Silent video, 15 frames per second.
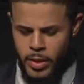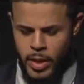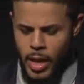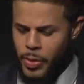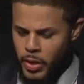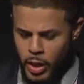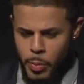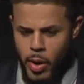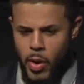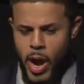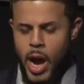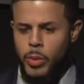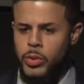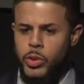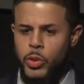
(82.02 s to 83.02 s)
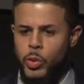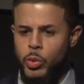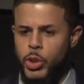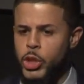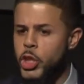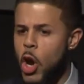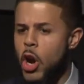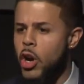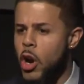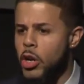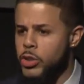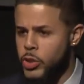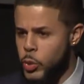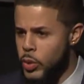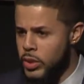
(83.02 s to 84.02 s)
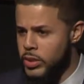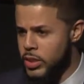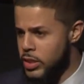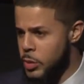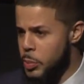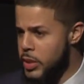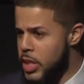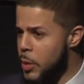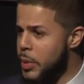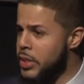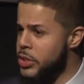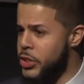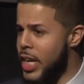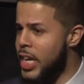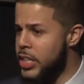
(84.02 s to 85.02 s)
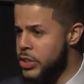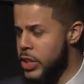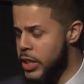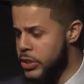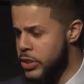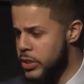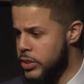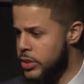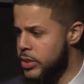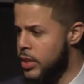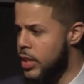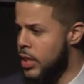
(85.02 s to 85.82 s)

I think about how to shock our students into becoming change agents.